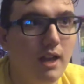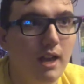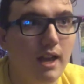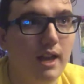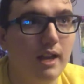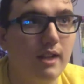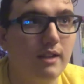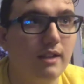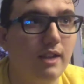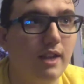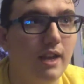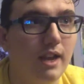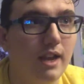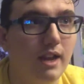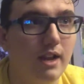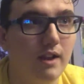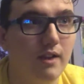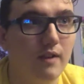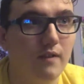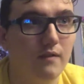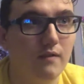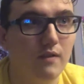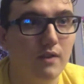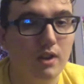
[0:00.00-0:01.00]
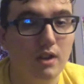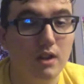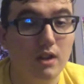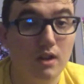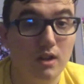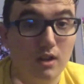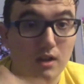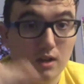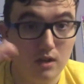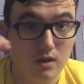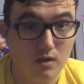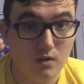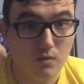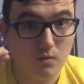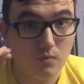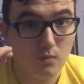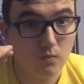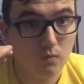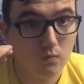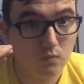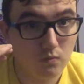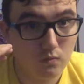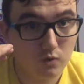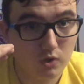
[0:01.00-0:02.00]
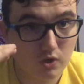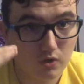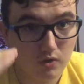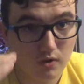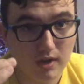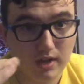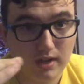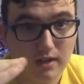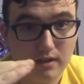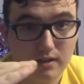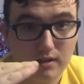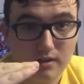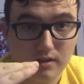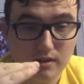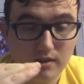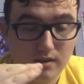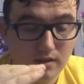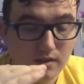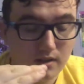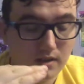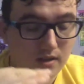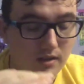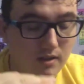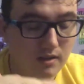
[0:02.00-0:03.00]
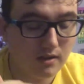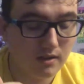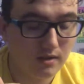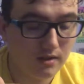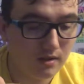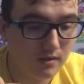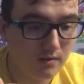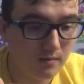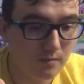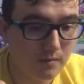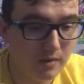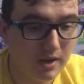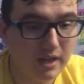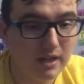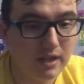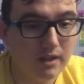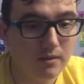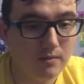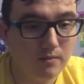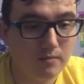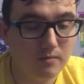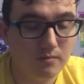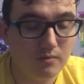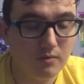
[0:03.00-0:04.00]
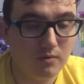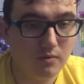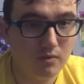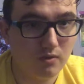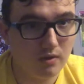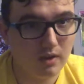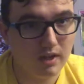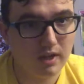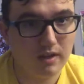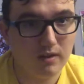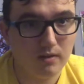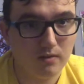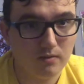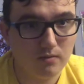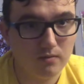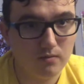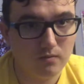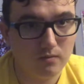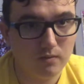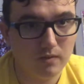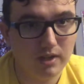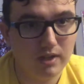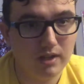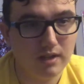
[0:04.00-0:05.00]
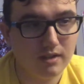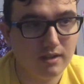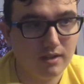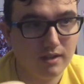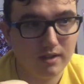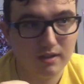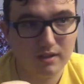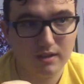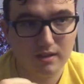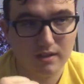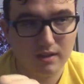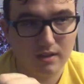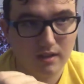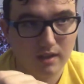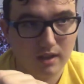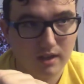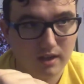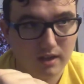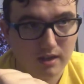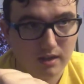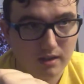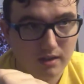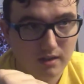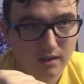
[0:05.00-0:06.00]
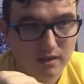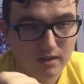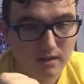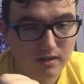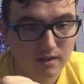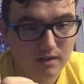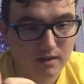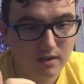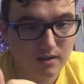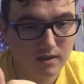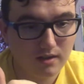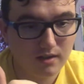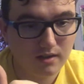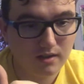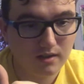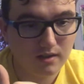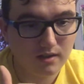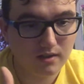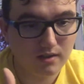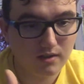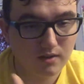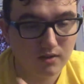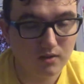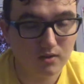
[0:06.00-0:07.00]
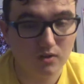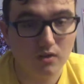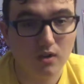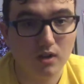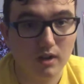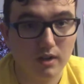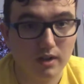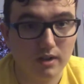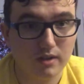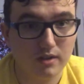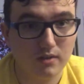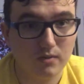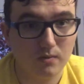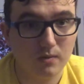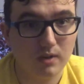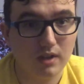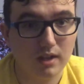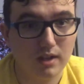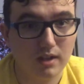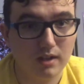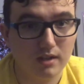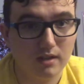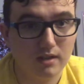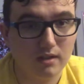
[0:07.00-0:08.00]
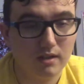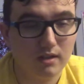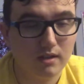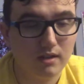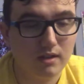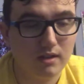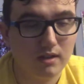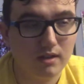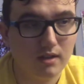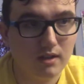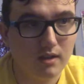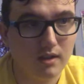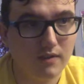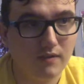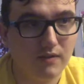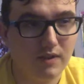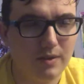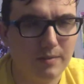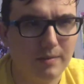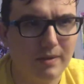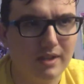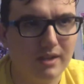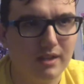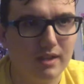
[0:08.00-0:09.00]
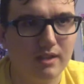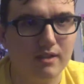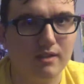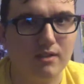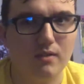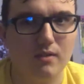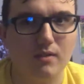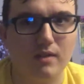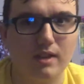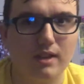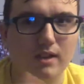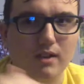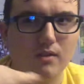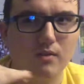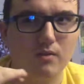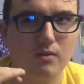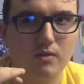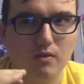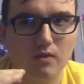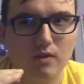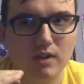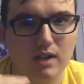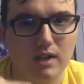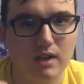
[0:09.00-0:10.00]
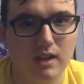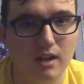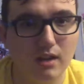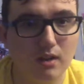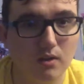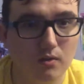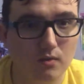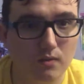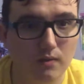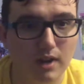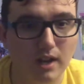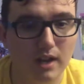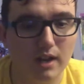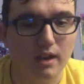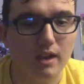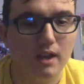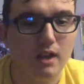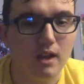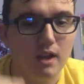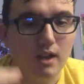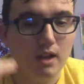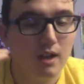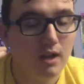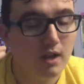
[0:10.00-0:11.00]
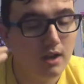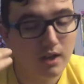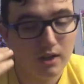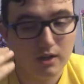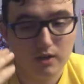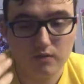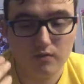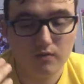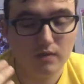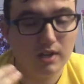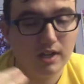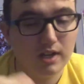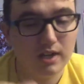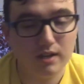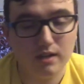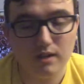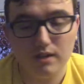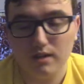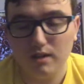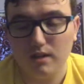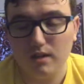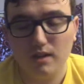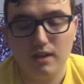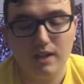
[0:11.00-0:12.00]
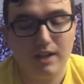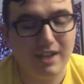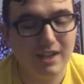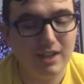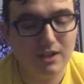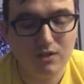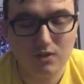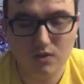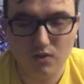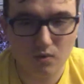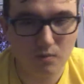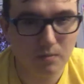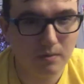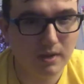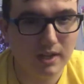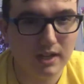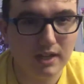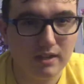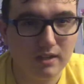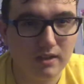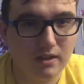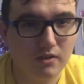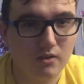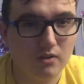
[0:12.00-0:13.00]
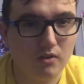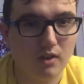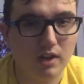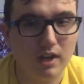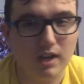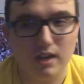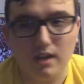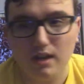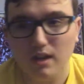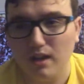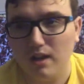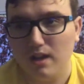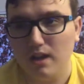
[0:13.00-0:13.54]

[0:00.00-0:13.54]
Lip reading: and they have strengths, medium, like, weaknesses, and then, like, strongest weakness, if that makes sense. So, like, it goes green, yellow, red. Green is super easy to train.